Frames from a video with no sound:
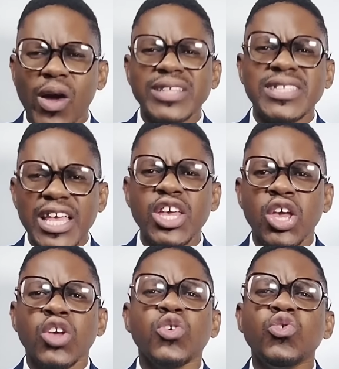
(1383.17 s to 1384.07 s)
are saying
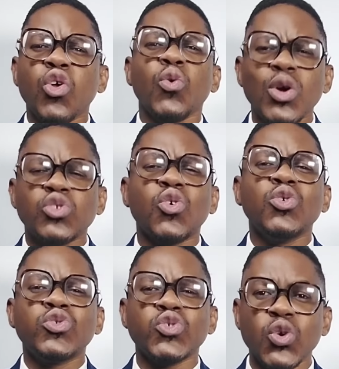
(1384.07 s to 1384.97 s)
you don't want to go
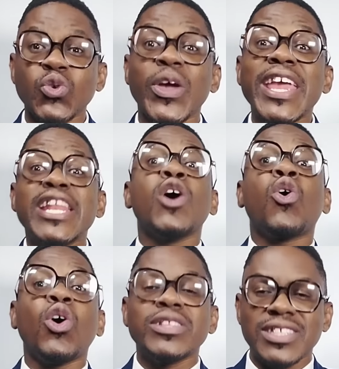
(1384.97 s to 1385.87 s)
to Zondo in a
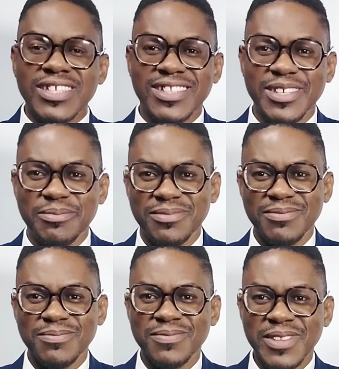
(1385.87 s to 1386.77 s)
court system.
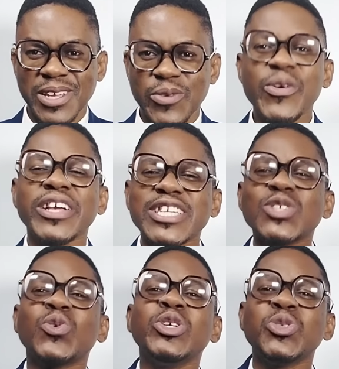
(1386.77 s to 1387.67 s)
We are
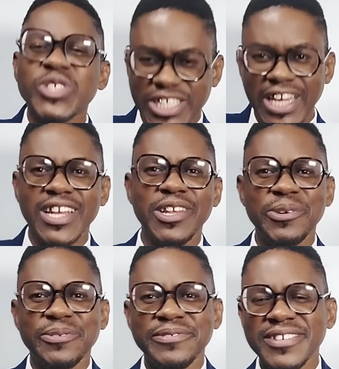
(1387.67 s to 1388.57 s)
just going to jail
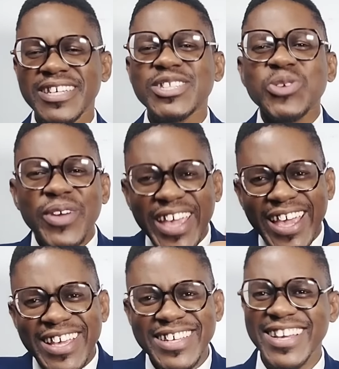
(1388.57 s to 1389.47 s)
you. It's
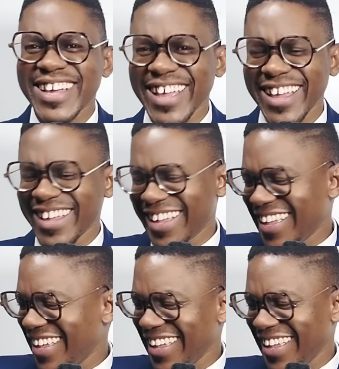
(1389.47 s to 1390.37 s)

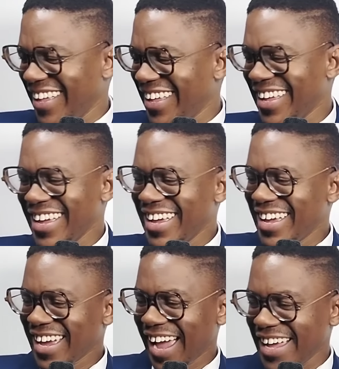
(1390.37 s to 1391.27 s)
okay.
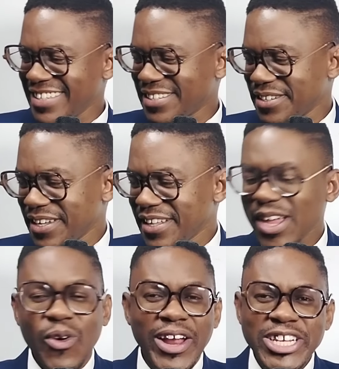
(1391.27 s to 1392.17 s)
Guys, the
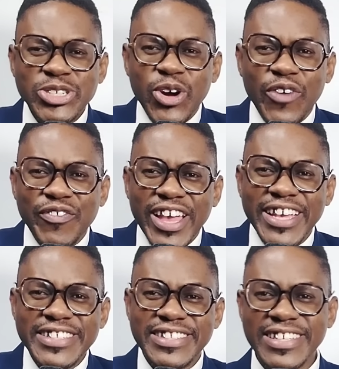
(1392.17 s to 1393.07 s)
quality of
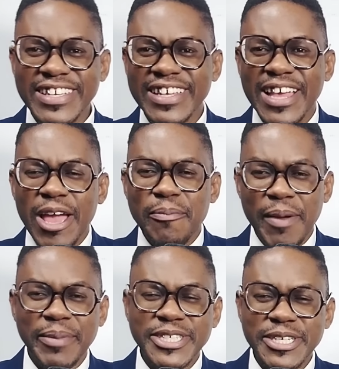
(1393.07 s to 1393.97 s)
ANC
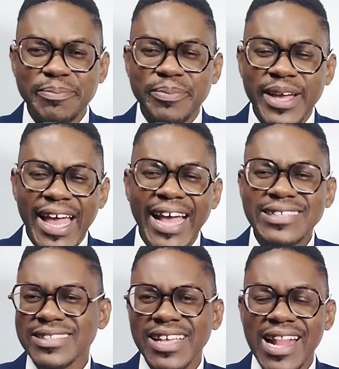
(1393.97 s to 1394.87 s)
membership has
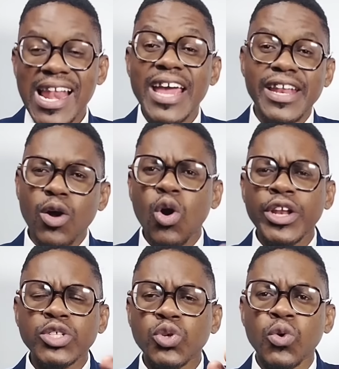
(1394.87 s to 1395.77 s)
declined.
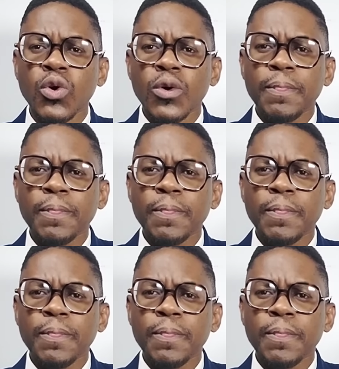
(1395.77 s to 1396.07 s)
According to